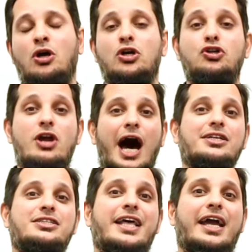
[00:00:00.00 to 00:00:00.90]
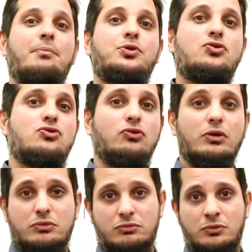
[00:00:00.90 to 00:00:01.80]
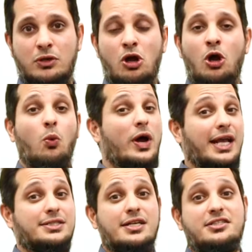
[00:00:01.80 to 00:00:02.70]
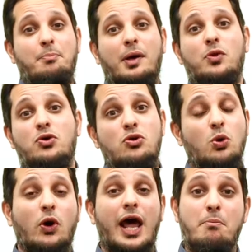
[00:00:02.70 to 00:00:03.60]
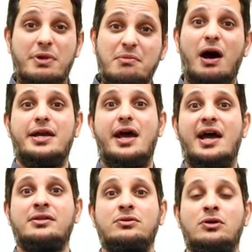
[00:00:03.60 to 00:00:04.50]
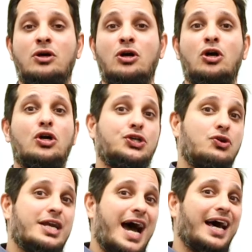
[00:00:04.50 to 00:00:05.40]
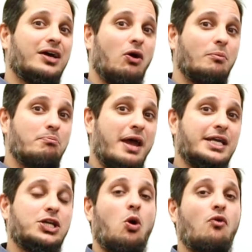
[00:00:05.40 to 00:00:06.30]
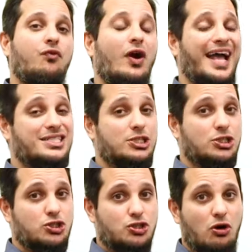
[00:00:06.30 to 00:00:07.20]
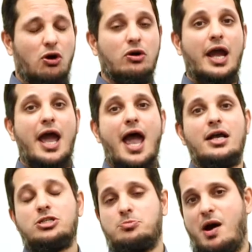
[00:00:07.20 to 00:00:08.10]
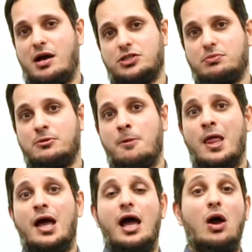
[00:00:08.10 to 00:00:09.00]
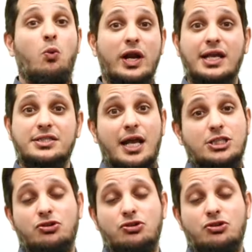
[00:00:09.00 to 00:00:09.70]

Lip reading: You got to stack up the cool. When I say step up the cool, what I mean by that, you got to make the offer as strong as possible. And when I say as